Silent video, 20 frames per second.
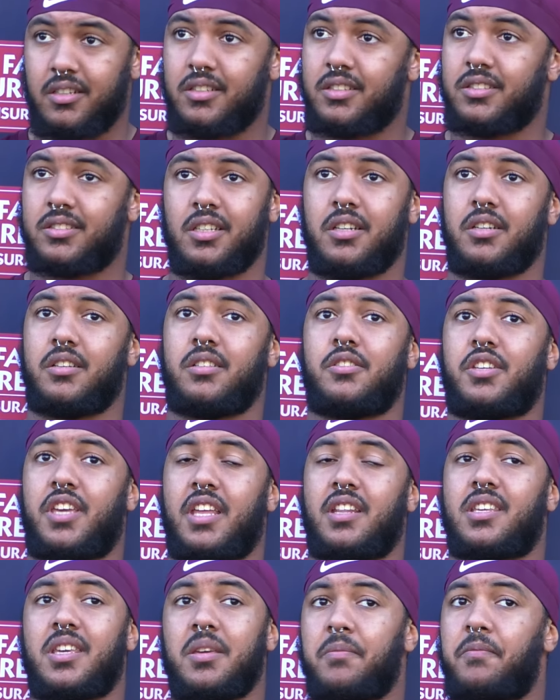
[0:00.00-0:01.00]
So you
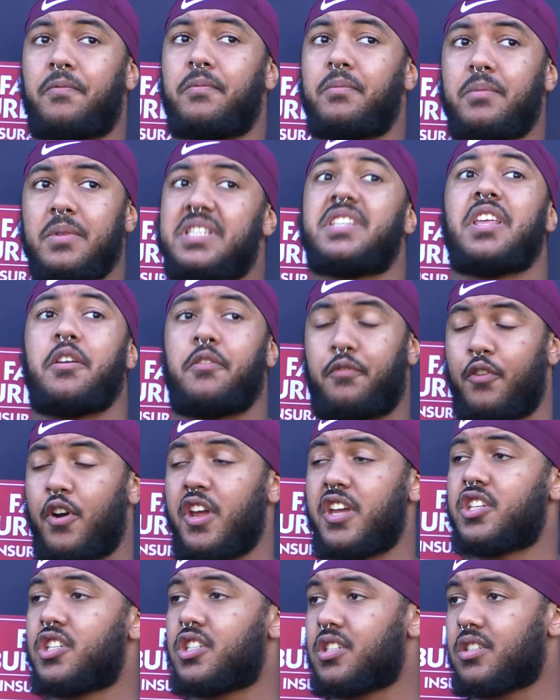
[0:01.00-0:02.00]
can stay
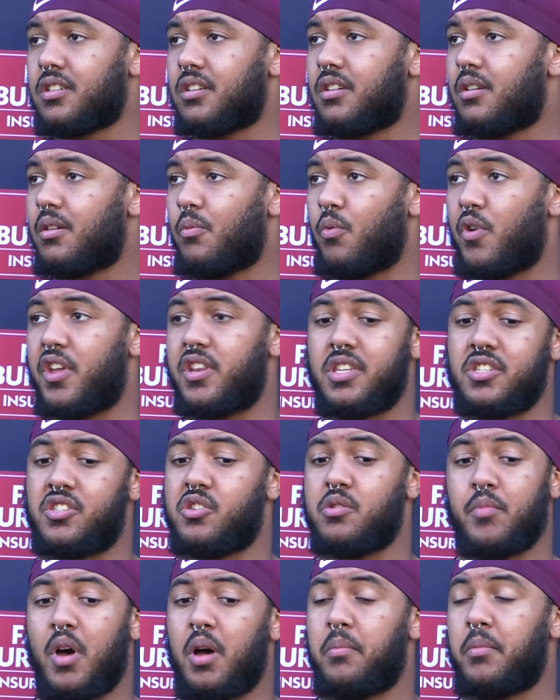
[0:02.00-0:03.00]
fresh. When is
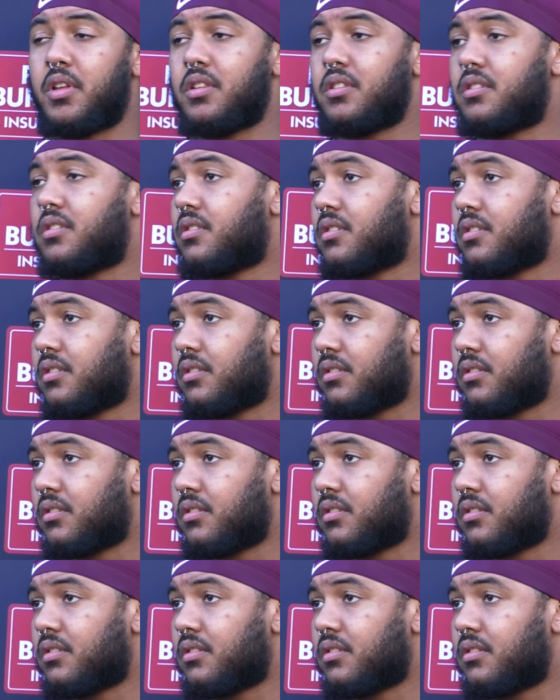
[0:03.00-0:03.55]
your moment?